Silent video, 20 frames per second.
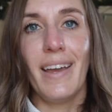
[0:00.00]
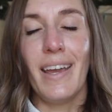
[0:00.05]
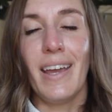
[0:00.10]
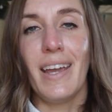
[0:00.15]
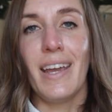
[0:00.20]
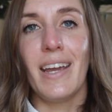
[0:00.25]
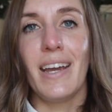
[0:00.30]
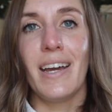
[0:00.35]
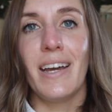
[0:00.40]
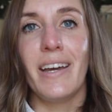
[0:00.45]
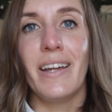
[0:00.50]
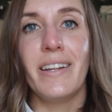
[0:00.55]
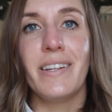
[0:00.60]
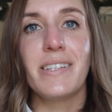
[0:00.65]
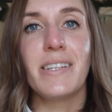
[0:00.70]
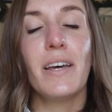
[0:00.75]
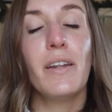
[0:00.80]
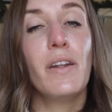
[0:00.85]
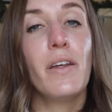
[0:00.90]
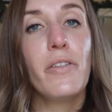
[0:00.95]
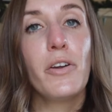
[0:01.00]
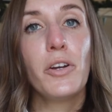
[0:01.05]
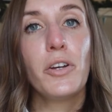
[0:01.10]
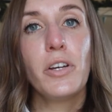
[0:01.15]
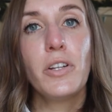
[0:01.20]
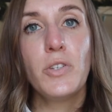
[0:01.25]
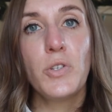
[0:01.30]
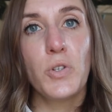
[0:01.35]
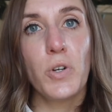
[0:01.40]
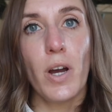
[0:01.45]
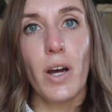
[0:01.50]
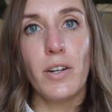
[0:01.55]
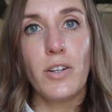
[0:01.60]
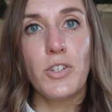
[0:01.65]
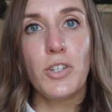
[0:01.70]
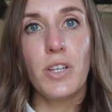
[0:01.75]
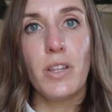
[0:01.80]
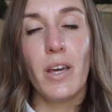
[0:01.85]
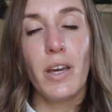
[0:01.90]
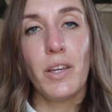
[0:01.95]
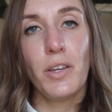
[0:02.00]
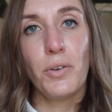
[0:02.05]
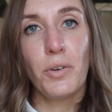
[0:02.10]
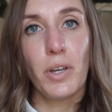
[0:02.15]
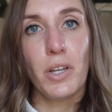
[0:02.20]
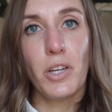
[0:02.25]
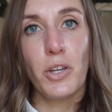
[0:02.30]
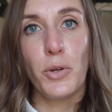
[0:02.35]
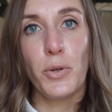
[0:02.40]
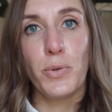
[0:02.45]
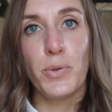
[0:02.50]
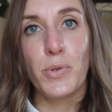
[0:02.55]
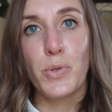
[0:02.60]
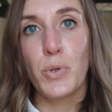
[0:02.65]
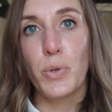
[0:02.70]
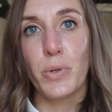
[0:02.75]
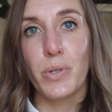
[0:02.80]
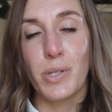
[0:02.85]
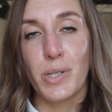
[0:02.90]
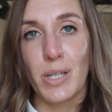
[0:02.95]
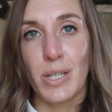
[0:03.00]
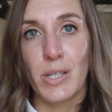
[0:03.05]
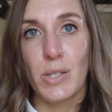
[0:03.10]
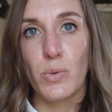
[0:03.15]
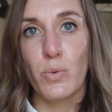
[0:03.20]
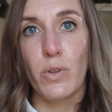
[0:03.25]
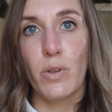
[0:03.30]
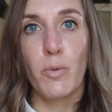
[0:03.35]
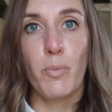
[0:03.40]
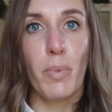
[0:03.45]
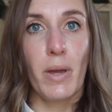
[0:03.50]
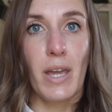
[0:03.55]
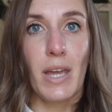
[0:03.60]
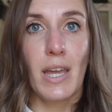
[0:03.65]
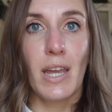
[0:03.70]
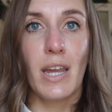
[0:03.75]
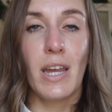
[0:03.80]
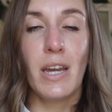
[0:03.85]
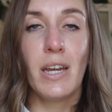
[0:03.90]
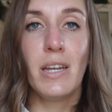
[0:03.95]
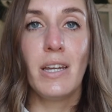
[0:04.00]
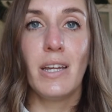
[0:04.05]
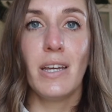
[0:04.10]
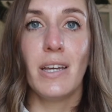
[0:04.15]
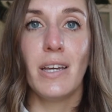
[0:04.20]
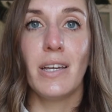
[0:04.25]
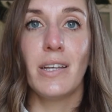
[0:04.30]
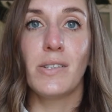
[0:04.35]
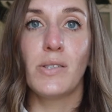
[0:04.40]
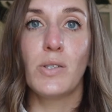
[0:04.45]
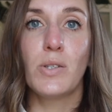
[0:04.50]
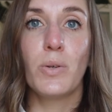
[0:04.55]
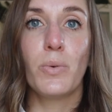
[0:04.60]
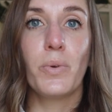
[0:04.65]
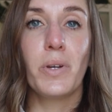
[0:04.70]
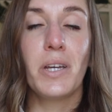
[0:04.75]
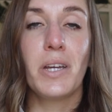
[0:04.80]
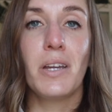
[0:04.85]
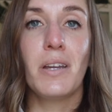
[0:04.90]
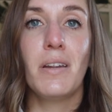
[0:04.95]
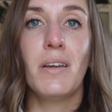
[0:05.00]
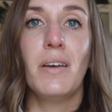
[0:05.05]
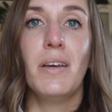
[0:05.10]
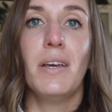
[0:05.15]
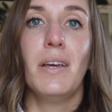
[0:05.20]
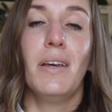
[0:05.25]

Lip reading: And another good strategy that you can use to assist with pain is doing